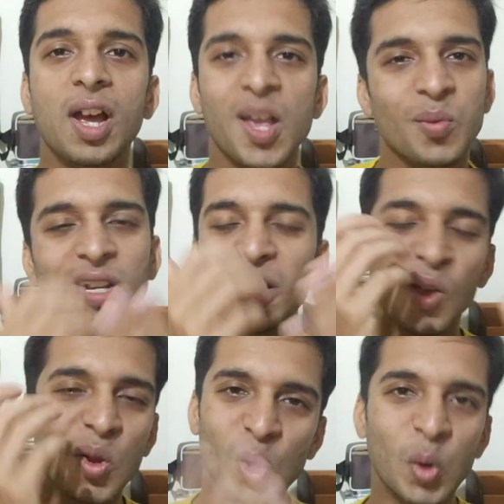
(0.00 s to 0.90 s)
I mean,
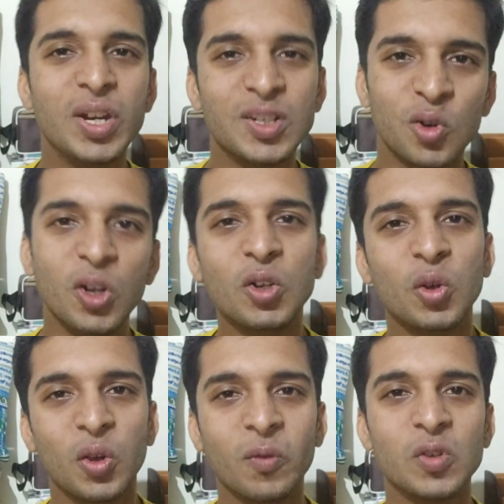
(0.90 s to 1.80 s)
no one is going to
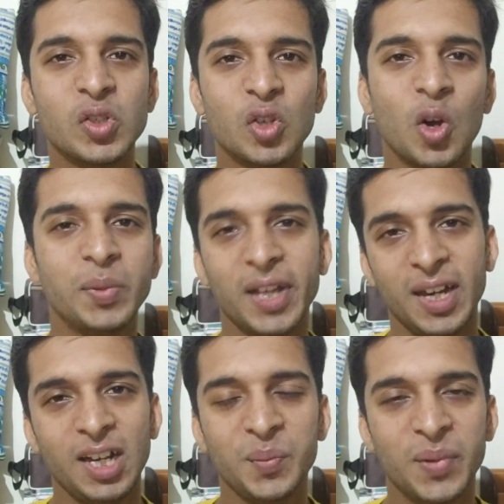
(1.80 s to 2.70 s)
give you a job
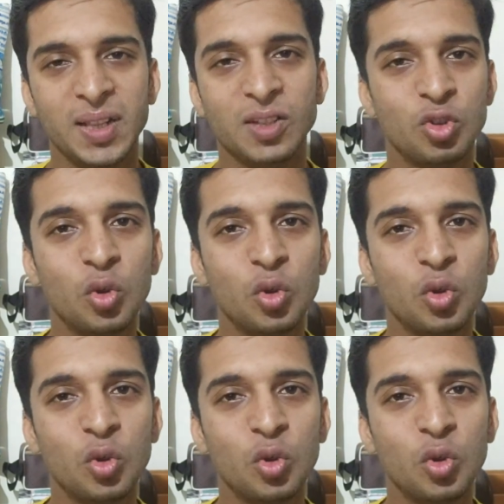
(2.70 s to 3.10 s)
directly by this.